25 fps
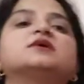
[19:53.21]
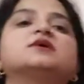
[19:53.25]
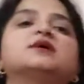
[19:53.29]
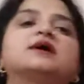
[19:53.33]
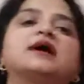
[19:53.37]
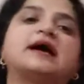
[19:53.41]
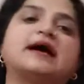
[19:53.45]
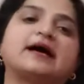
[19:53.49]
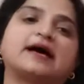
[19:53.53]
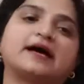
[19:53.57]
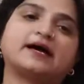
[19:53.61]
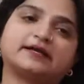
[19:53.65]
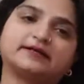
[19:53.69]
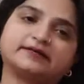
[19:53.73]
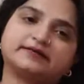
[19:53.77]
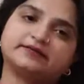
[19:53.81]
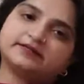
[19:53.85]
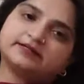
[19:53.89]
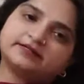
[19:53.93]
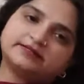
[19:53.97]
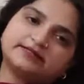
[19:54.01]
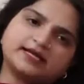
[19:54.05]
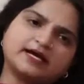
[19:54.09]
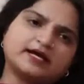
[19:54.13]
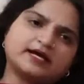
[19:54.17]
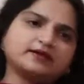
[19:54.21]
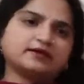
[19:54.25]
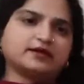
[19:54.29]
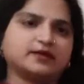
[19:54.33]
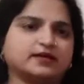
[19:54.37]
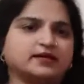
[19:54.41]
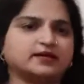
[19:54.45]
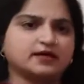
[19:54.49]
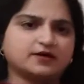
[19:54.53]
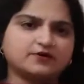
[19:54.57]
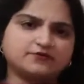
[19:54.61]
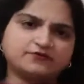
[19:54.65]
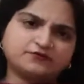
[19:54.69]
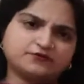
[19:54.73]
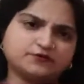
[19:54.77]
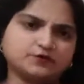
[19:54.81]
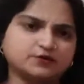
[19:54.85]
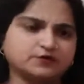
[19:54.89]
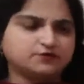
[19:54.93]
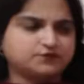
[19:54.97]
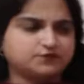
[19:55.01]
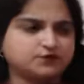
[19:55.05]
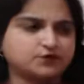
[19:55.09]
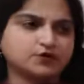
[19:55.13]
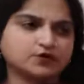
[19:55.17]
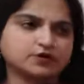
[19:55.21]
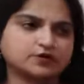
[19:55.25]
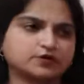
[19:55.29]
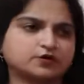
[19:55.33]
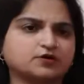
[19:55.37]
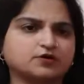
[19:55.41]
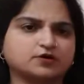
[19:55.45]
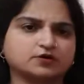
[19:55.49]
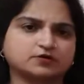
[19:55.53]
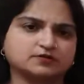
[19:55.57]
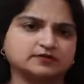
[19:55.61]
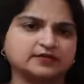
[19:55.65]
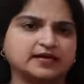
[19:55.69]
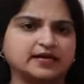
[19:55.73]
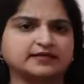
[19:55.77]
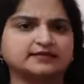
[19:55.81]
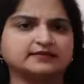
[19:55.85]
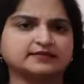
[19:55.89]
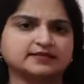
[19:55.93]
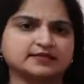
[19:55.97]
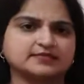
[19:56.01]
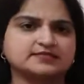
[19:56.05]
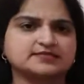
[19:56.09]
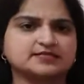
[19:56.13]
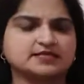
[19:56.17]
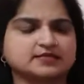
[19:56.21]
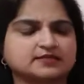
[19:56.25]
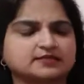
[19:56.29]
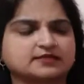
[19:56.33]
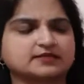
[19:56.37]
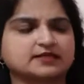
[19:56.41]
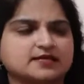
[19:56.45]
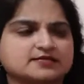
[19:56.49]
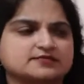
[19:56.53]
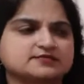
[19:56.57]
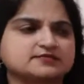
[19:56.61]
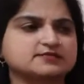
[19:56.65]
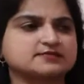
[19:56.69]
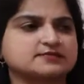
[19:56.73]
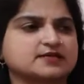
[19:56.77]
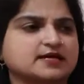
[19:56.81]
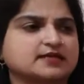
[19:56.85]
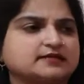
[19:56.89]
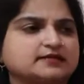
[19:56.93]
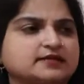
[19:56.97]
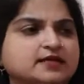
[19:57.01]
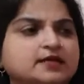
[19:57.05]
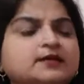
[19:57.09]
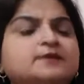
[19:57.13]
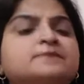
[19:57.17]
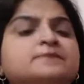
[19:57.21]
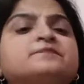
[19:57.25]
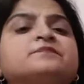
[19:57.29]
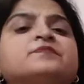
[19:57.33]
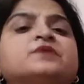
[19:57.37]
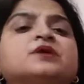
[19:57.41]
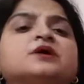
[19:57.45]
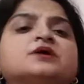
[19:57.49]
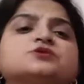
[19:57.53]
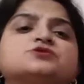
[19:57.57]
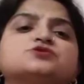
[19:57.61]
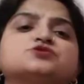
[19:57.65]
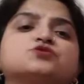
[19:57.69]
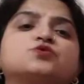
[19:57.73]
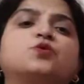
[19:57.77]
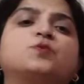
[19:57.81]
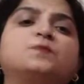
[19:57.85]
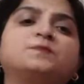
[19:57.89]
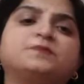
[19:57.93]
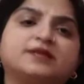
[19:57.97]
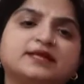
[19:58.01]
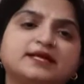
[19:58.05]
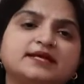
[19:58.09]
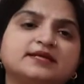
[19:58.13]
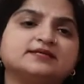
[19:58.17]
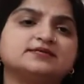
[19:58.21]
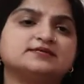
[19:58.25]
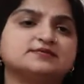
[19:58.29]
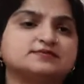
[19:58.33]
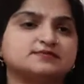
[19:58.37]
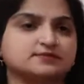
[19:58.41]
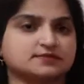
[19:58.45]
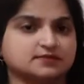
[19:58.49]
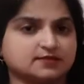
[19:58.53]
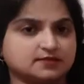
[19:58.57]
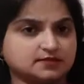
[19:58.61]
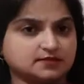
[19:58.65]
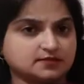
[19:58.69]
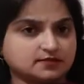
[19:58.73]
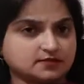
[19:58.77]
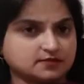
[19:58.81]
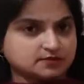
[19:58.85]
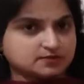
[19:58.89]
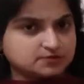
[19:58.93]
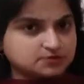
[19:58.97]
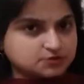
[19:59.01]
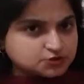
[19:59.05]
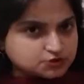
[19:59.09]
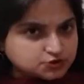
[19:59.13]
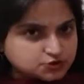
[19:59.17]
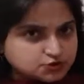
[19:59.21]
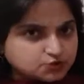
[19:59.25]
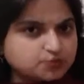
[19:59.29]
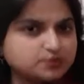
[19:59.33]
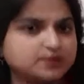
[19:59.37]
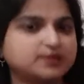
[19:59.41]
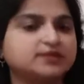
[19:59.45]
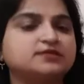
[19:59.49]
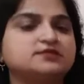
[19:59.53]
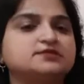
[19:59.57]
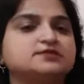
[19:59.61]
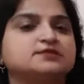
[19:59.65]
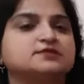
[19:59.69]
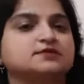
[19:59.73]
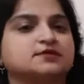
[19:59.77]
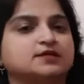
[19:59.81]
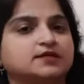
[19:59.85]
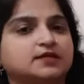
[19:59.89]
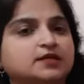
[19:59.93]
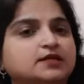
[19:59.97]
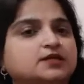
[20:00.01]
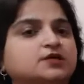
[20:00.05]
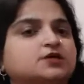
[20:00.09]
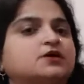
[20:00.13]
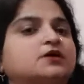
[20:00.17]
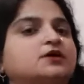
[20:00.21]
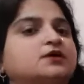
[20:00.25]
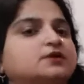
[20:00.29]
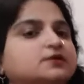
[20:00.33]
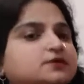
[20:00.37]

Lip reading: and they are enough for your 9th and 10th classes, I think. So please do it in your